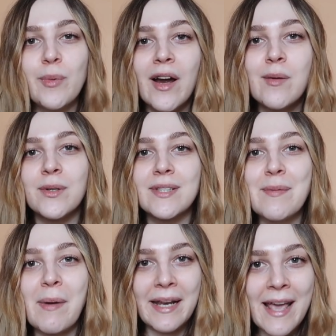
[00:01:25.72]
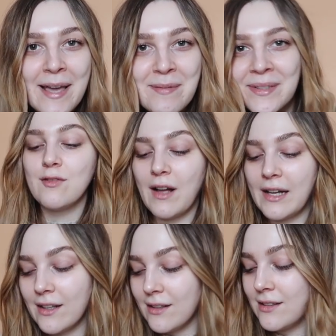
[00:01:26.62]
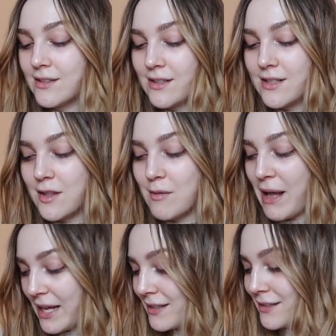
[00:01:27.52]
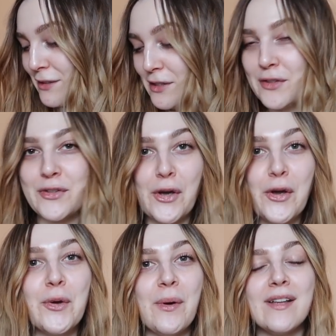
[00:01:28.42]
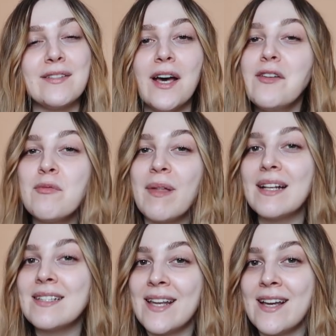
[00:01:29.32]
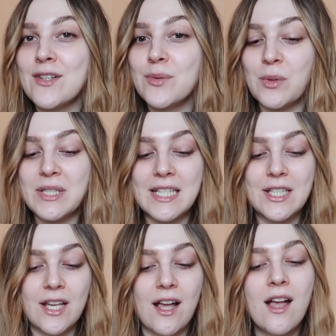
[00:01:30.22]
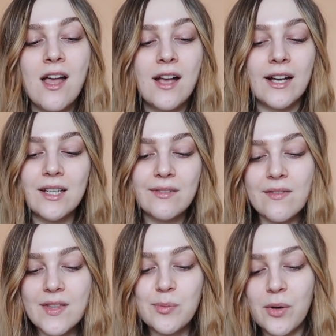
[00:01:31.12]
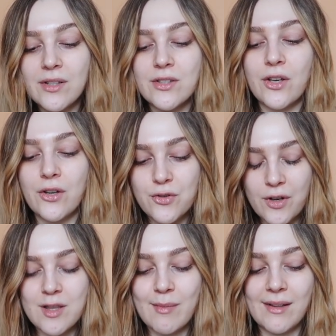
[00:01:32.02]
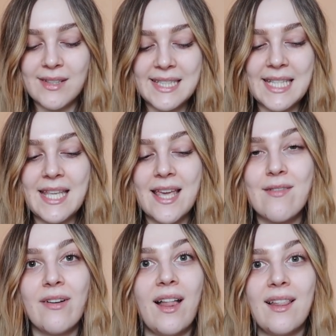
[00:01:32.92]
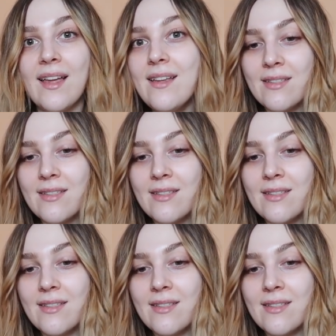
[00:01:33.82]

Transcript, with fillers: Drew Barrymore said my name. Fangirled to the max. So, aside from that, today I just wanted to kind of give these products a go, try them out, see if I like